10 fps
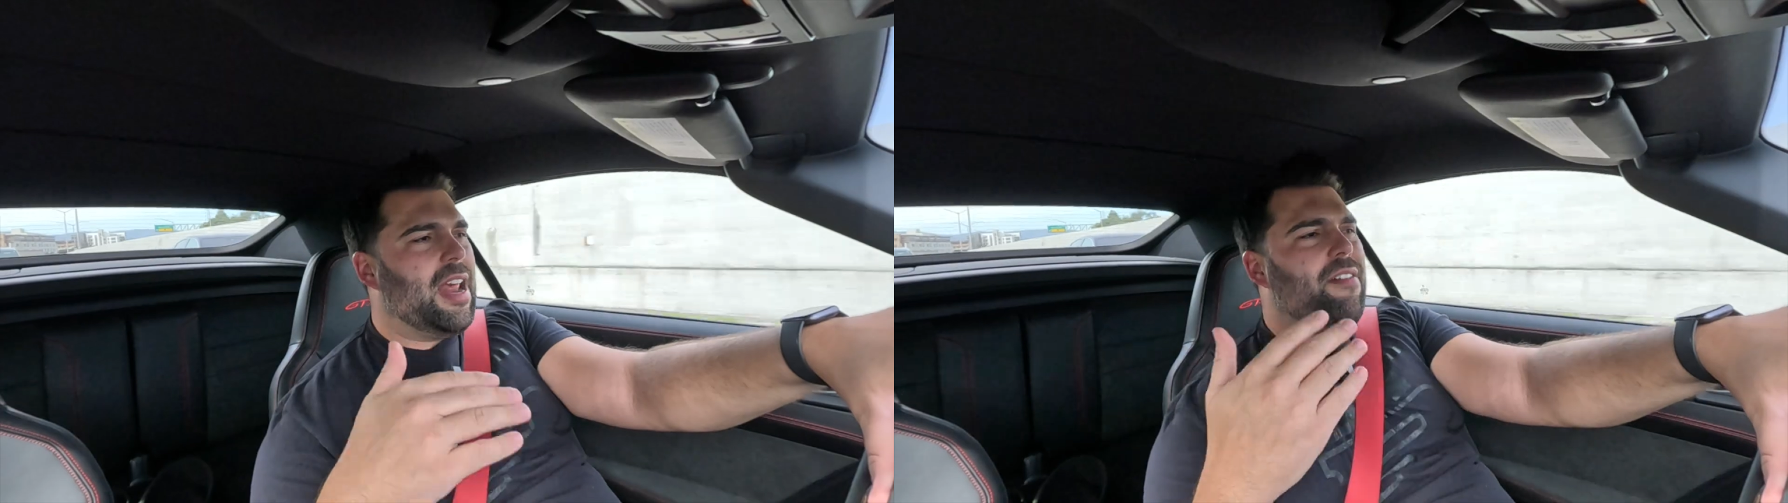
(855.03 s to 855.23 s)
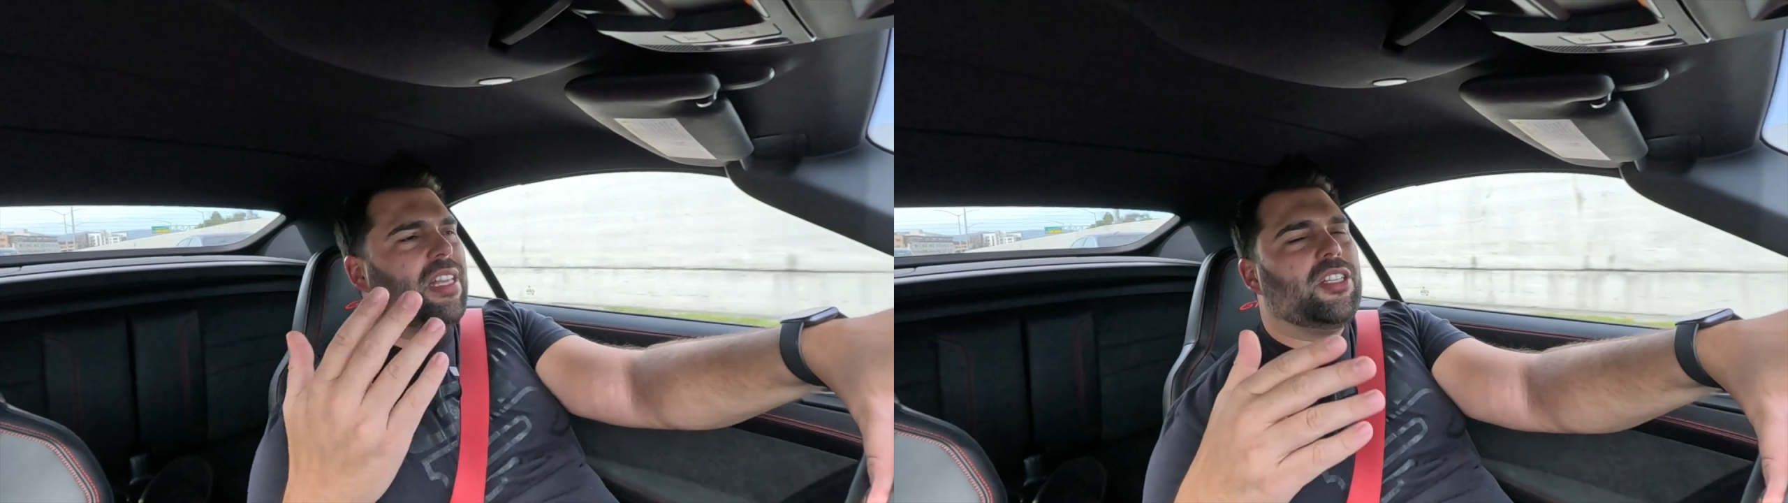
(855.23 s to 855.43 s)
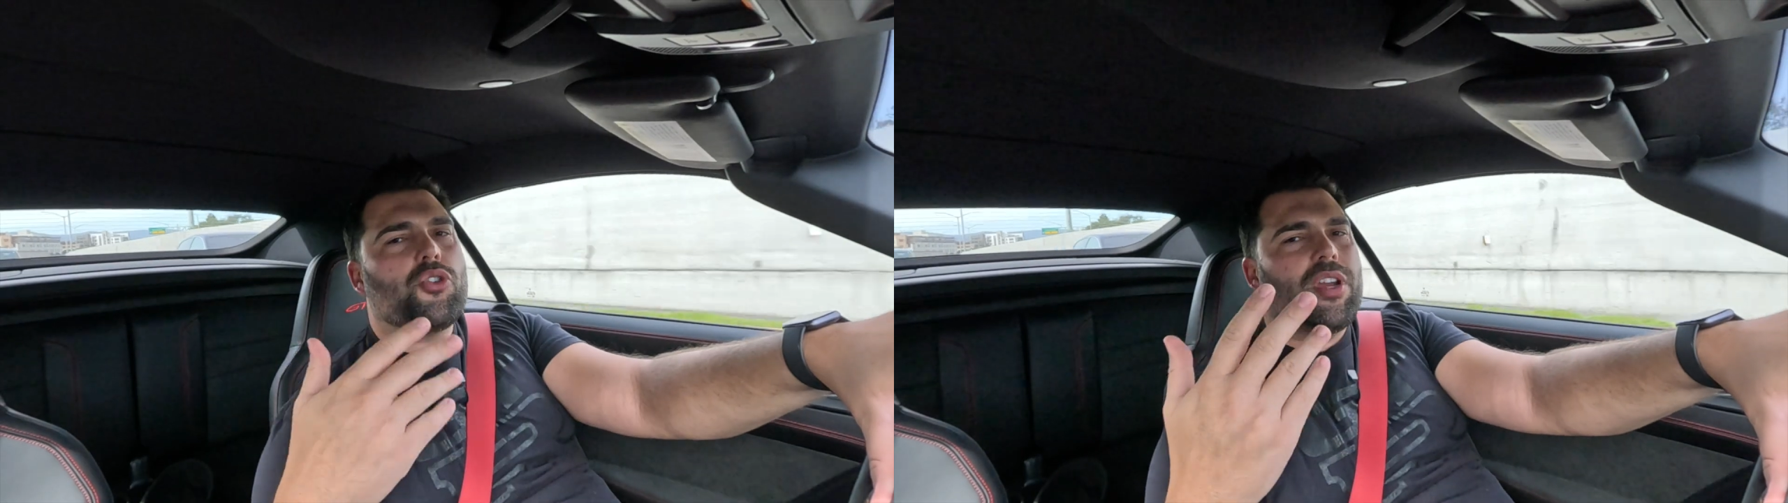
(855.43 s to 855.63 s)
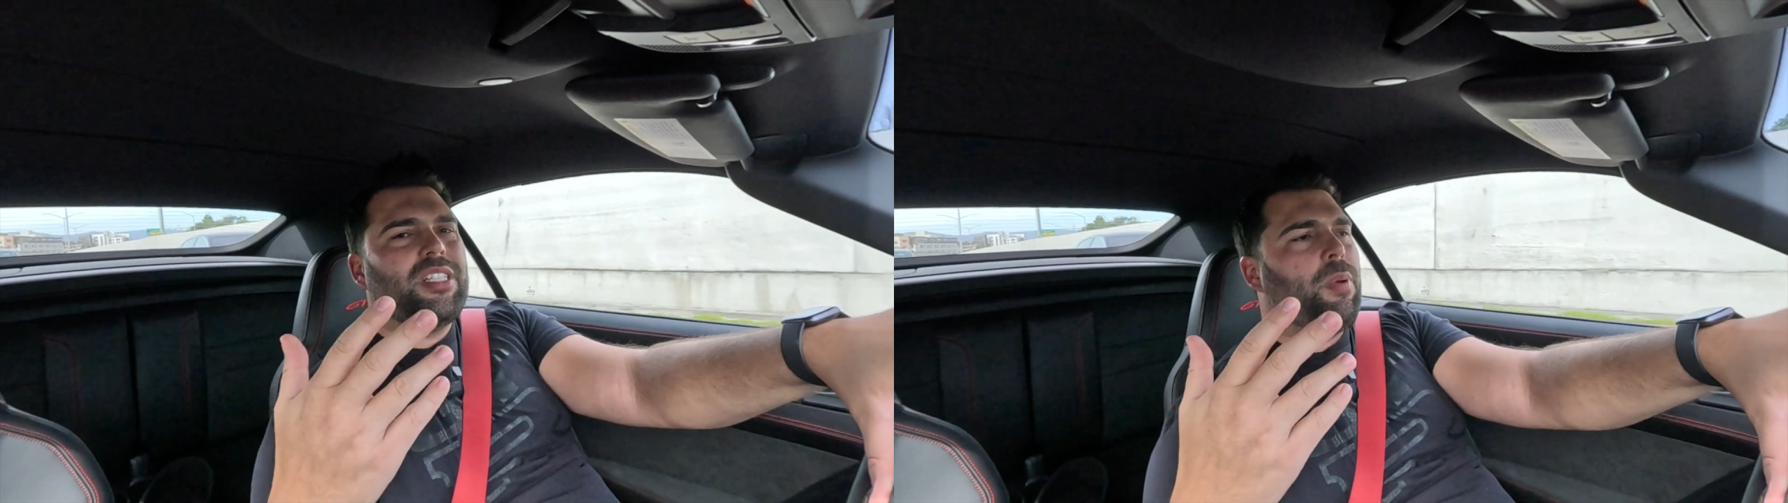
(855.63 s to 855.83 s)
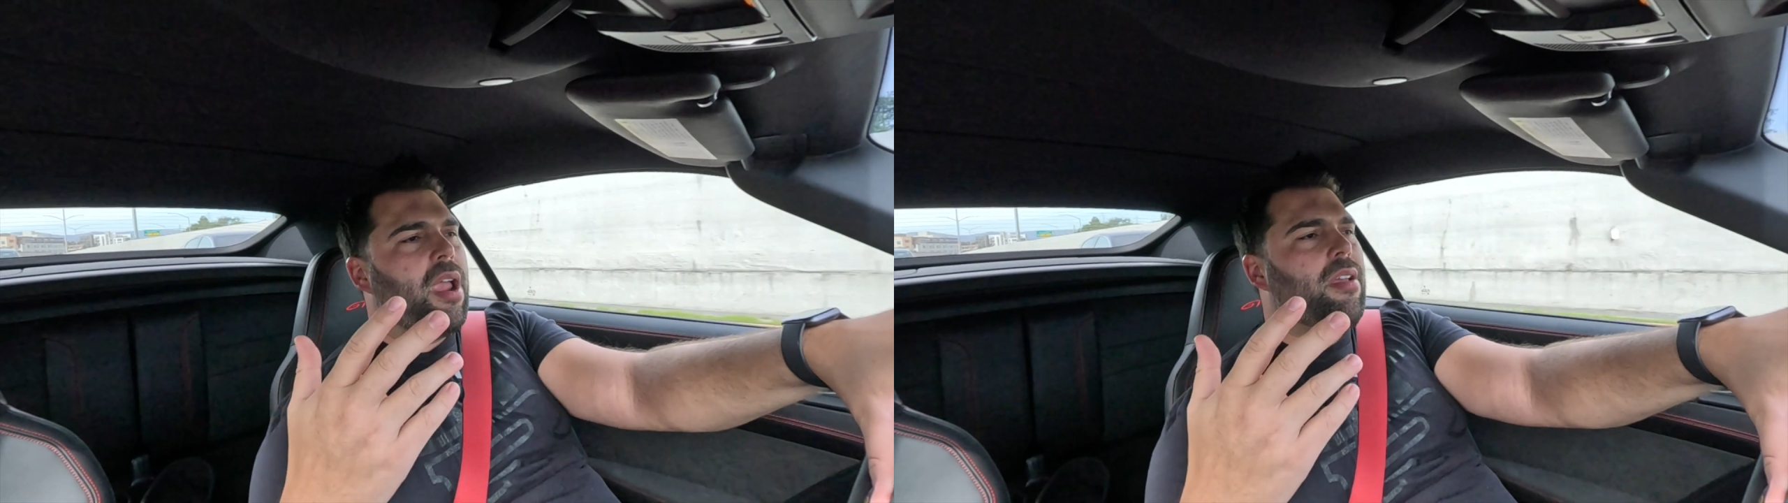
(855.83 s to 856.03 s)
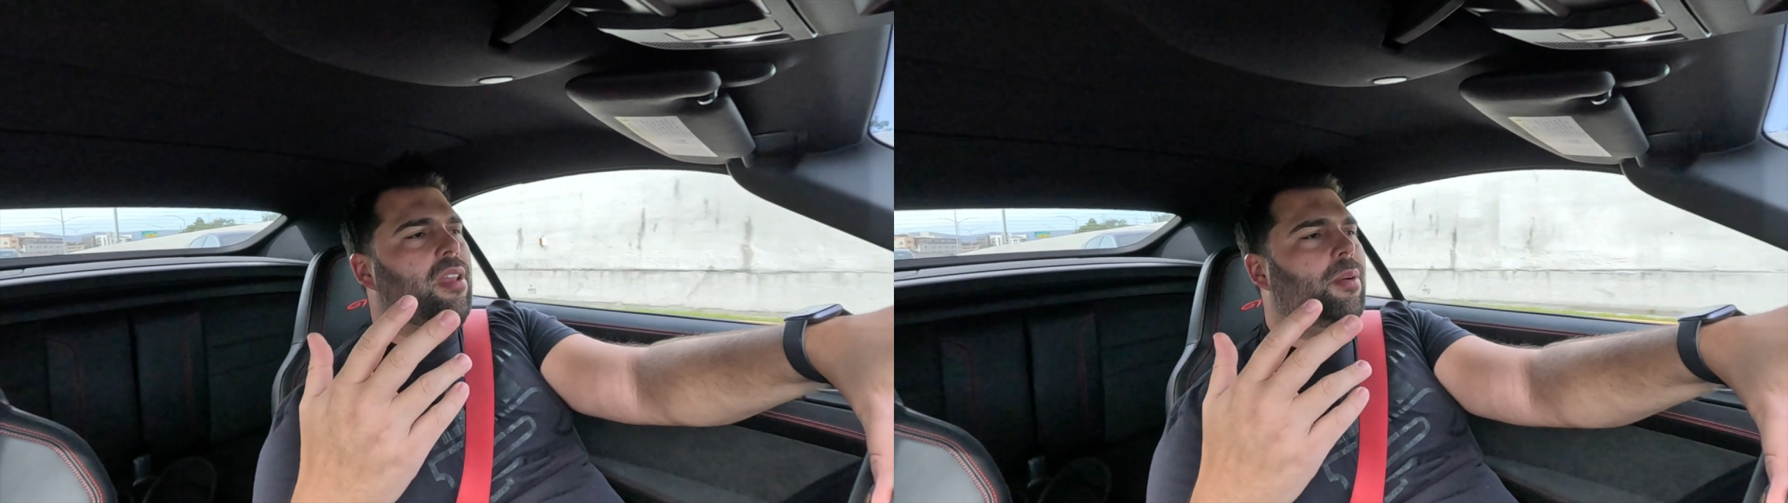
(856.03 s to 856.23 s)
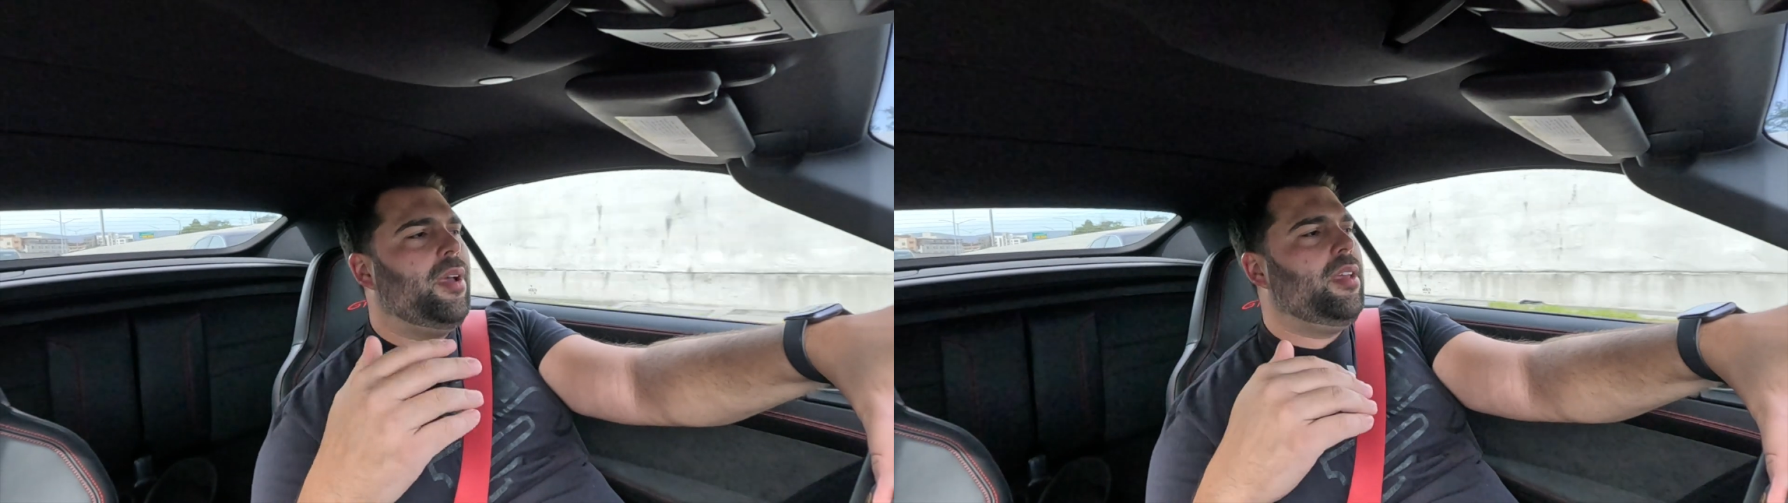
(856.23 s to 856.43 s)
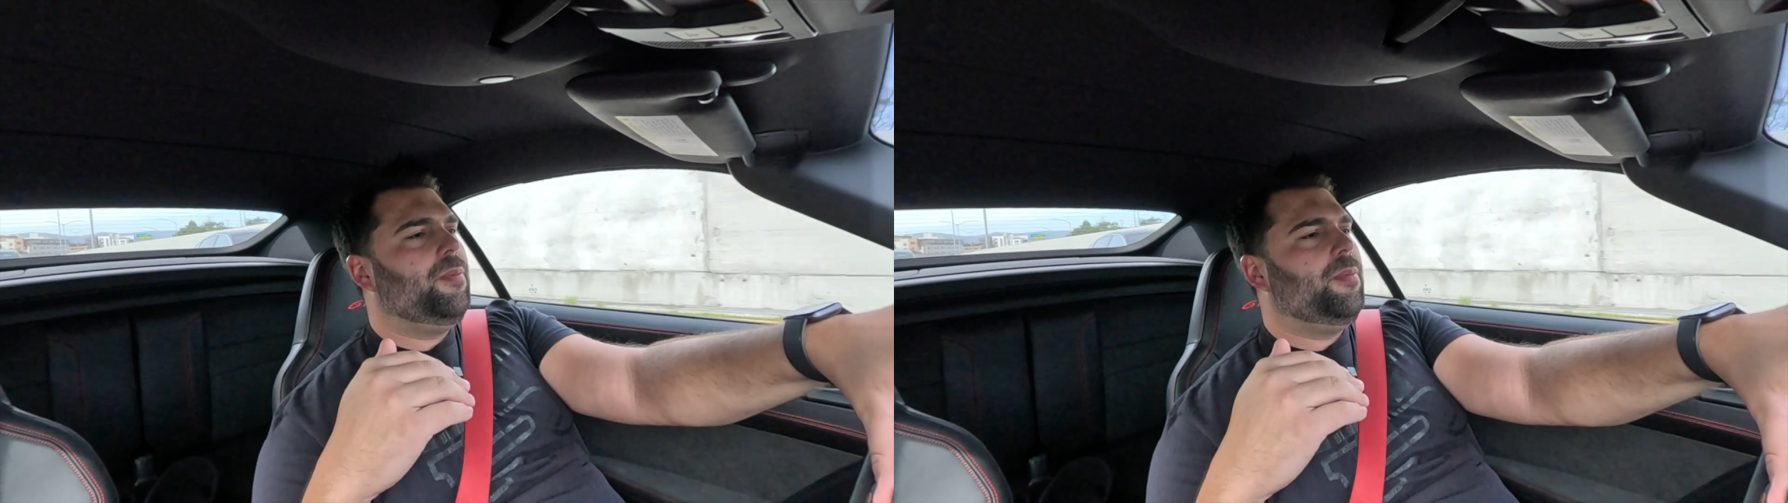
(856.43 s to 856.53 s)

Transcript: everything's transparent in a way.